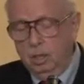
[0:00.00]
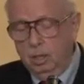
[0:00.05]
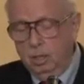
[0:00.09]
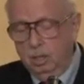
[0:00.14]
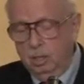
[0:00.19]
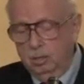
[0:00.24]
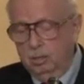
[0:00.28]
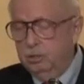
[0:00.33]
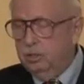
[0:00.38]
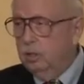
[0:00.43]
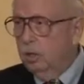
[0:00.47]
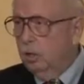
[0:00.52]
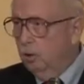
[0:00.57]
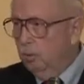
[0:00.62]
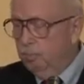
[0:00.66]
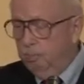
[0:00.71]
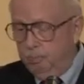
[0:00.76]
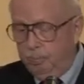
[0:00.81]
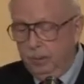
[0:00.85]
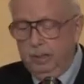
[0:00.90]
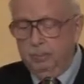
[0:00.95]

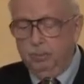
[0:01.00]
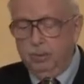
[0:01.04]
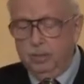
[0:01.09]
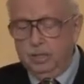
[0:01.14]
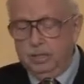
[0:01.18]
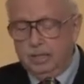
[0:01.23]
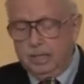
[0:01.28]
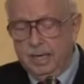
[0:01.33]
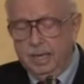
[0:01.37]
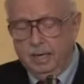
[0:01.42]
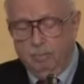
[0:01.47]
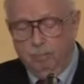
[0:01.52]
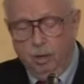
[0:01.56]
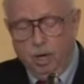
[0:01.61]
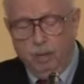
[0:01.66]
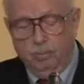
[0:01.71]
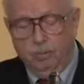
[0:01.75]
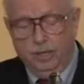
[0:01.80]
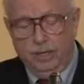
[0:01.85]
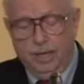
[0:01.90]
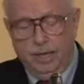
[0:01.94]
in Santa Barbara